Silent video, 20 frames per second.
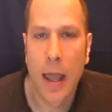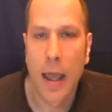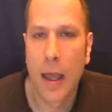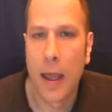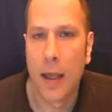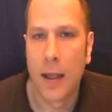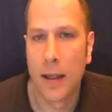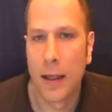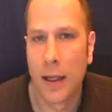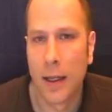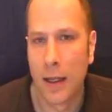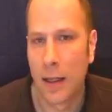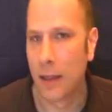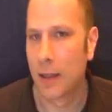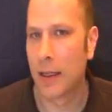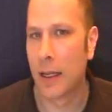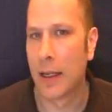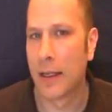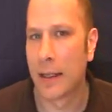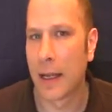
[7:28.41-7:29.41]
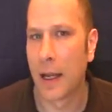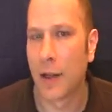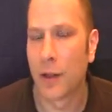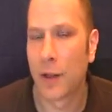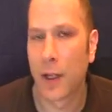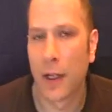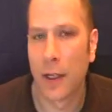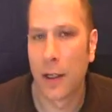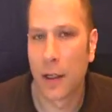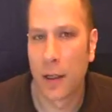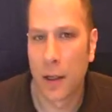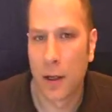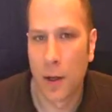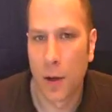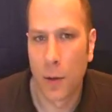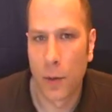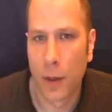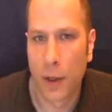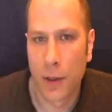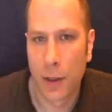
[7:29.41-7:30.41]
It sounds like
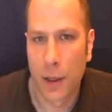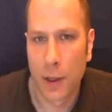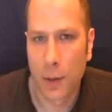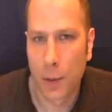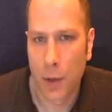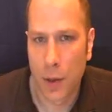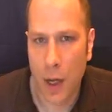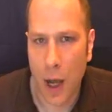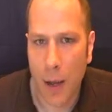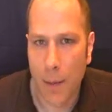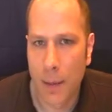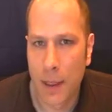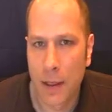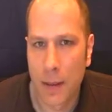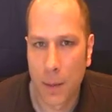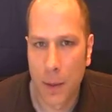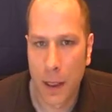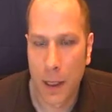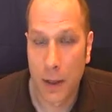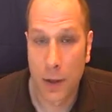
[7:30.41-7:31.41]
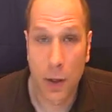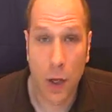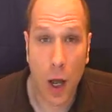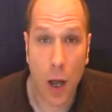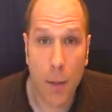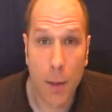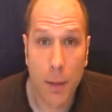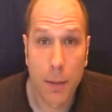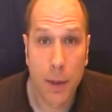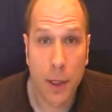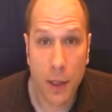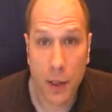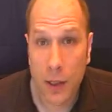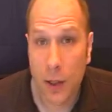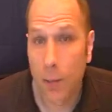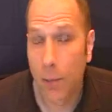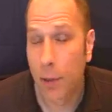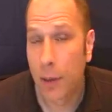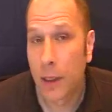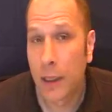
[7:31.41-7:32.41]
this would not be something that's common, but it's
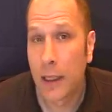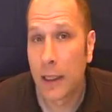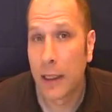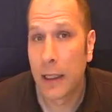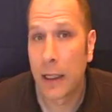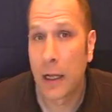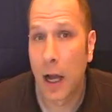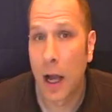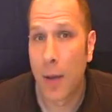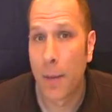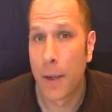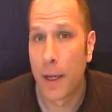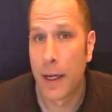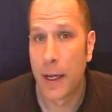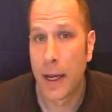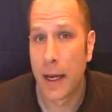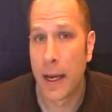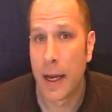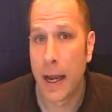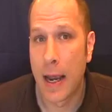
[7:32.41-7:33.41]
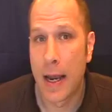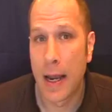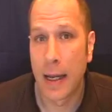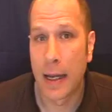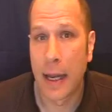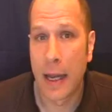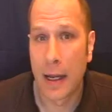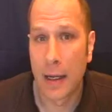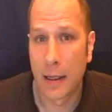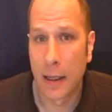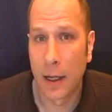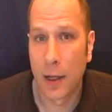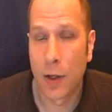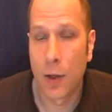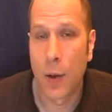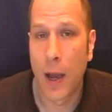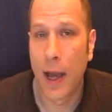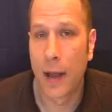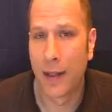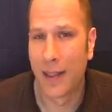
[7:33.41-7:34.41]
completely common, and I can't tell
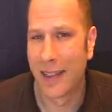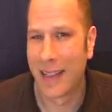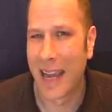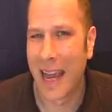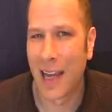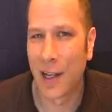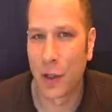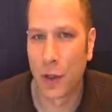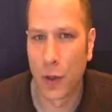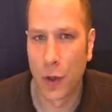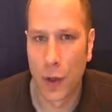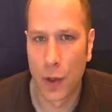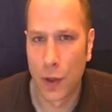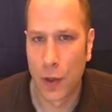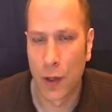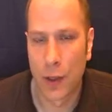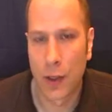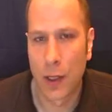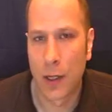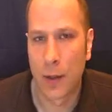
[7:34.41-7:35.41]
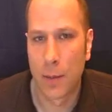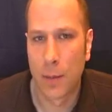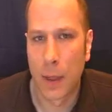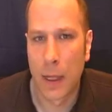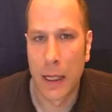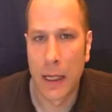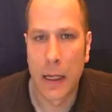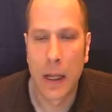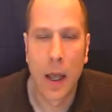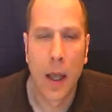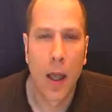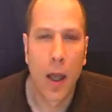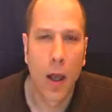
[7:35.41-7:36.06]
you how disastrous it can be.